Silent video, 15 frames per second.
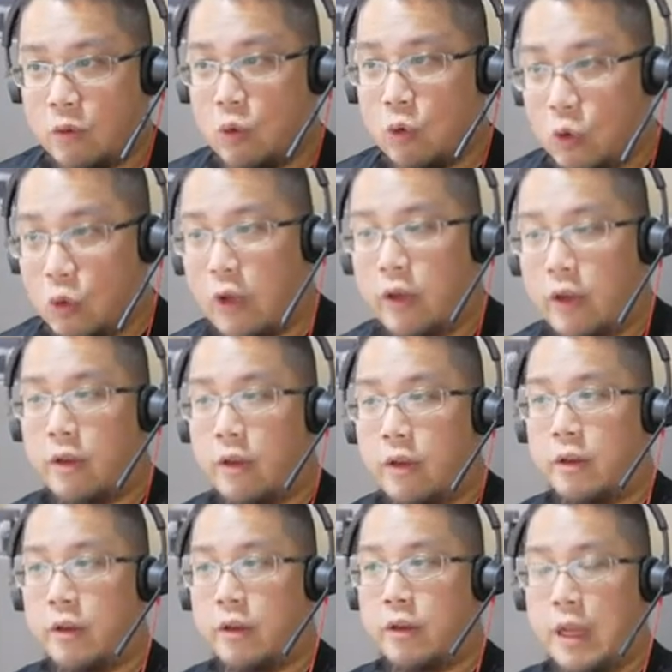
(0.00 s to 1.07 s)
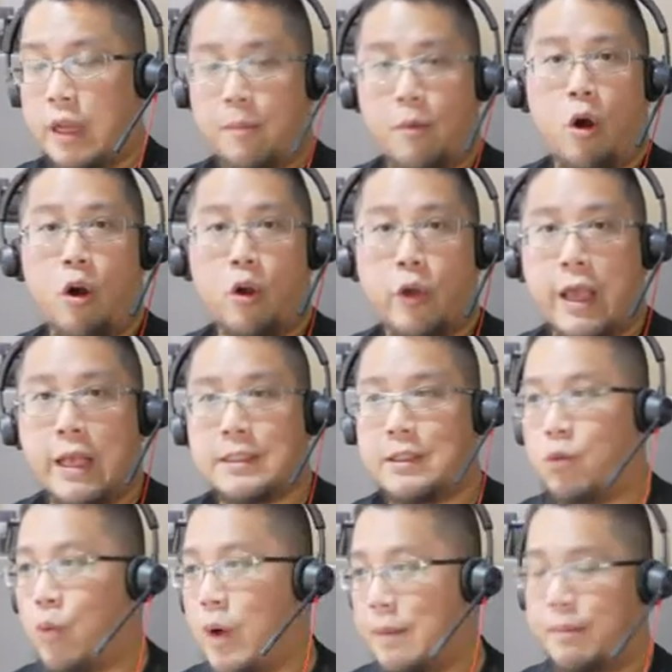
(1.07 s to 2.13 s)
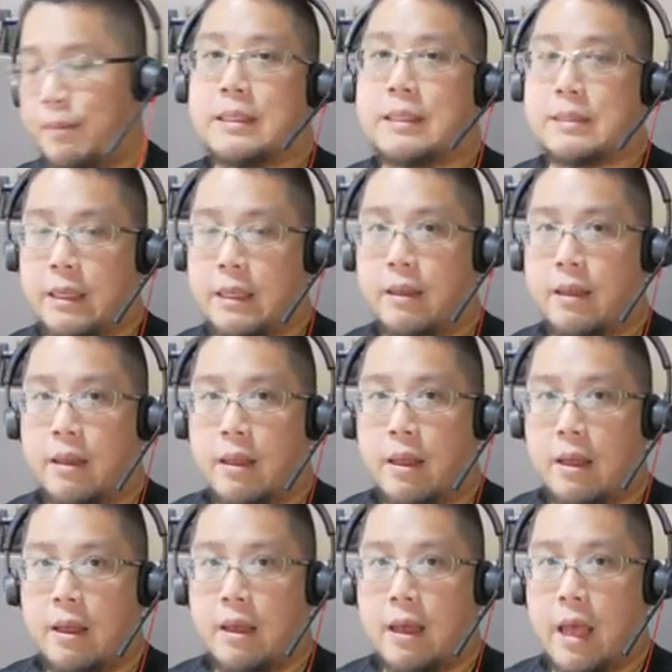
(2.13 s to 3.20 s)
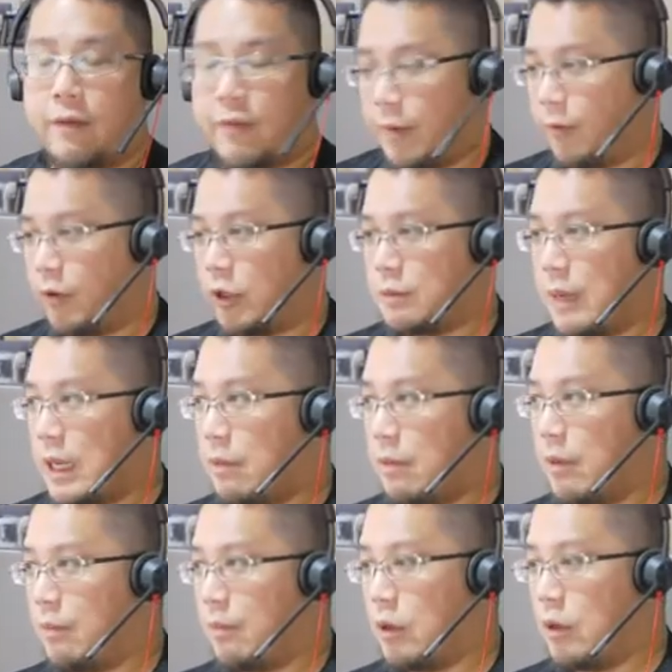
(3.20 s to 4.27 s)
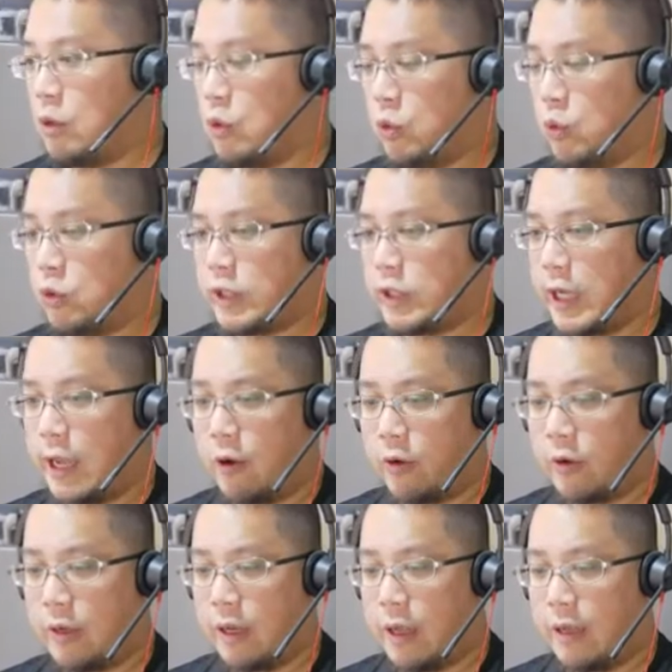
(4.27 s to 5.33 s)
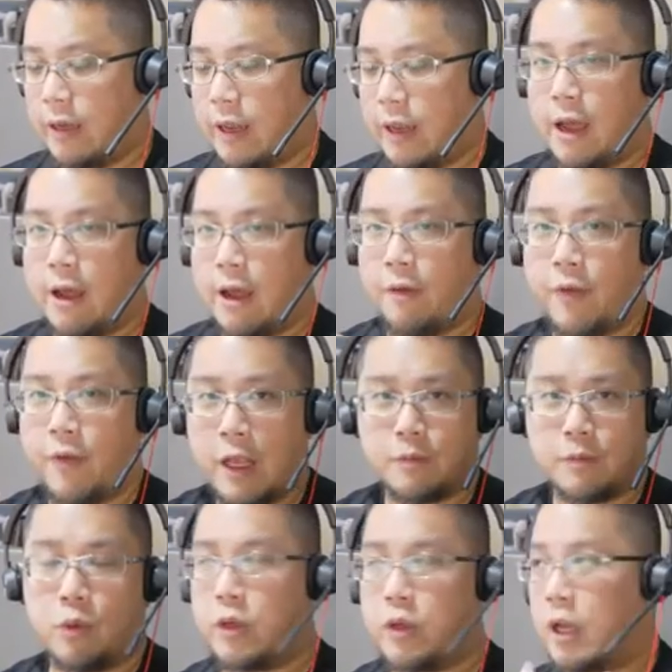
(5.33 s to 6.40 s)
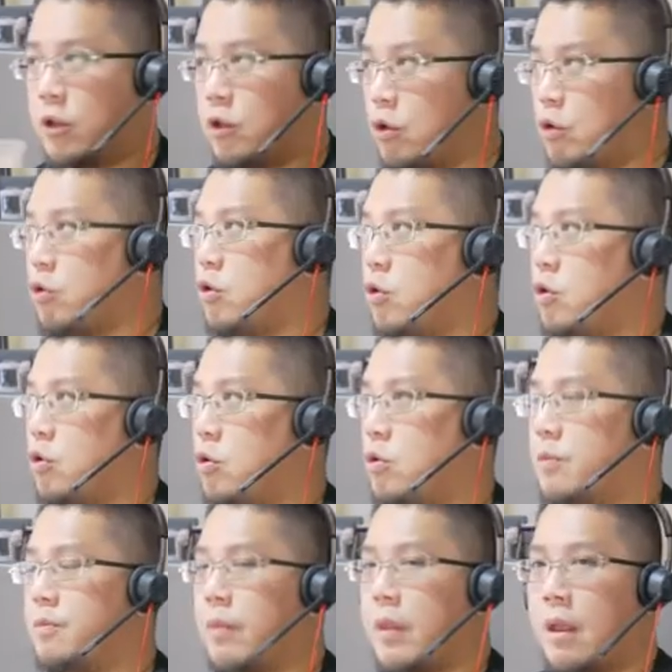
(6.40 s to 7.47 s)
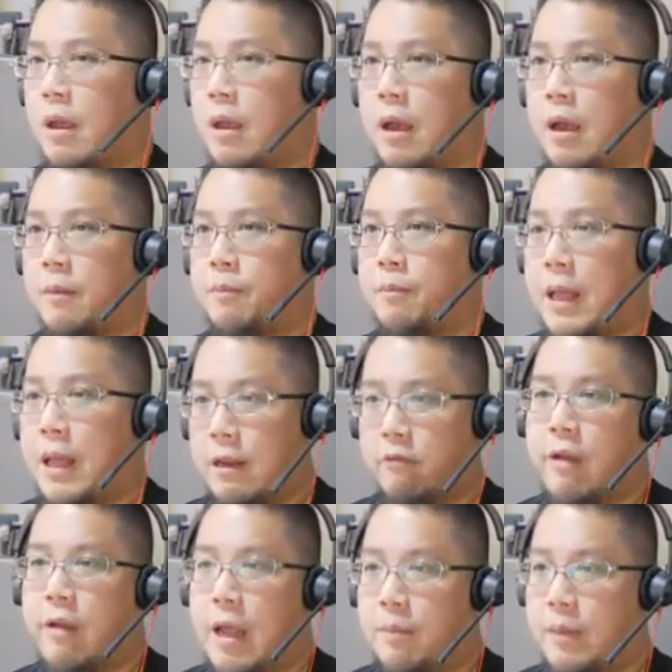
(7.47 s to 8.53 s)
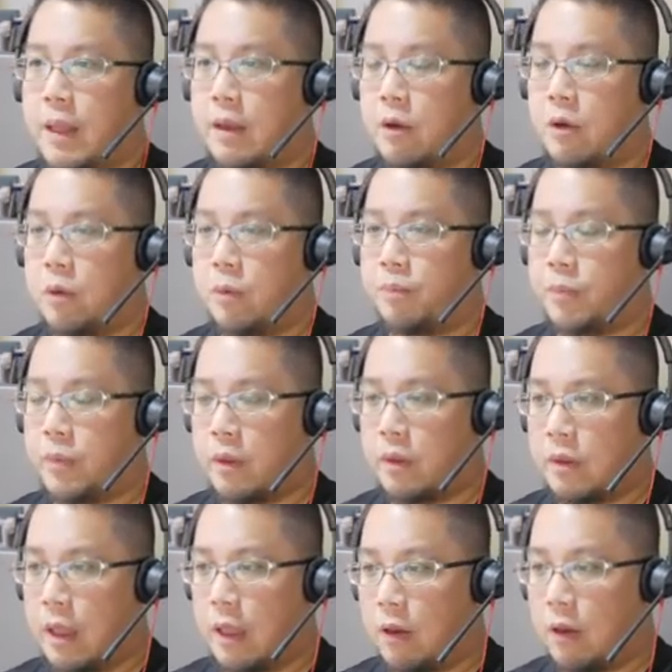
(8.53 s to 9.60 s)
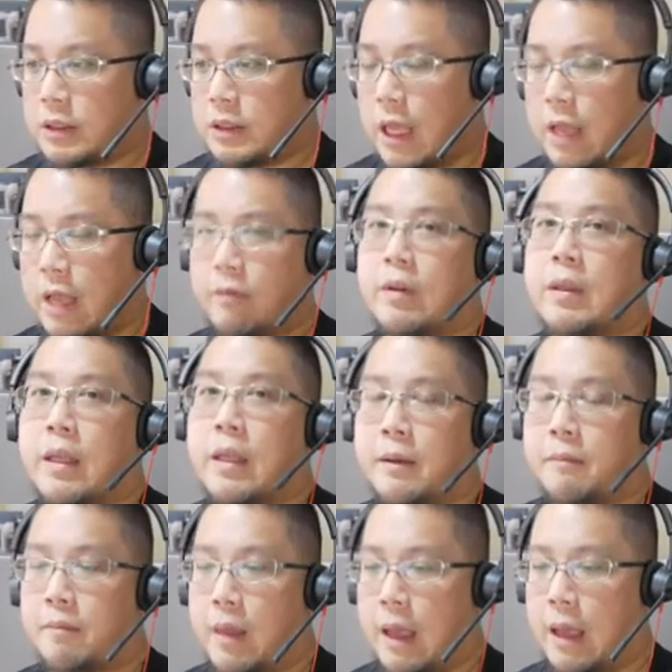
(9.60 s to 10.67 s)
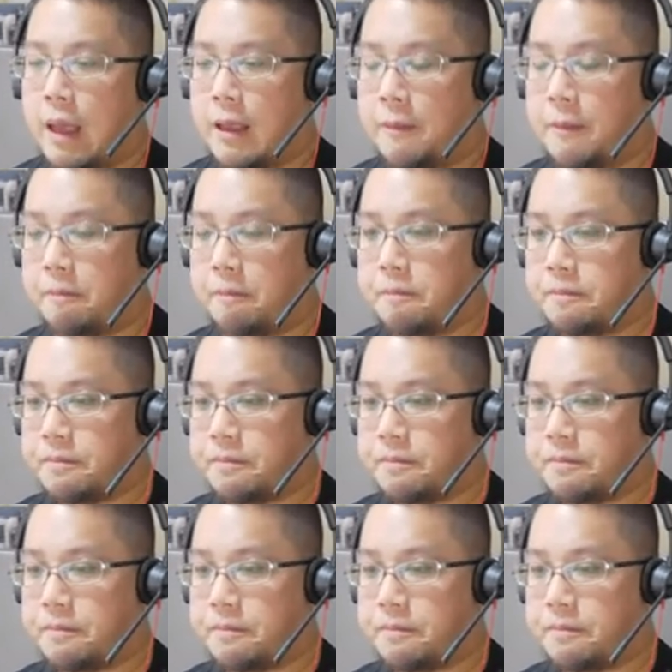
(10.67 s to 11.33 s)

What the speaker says: do not keep all your eggs in one basket. I've come across many people who share on their Facebook, their YouTube, Telegram that they lost everything, and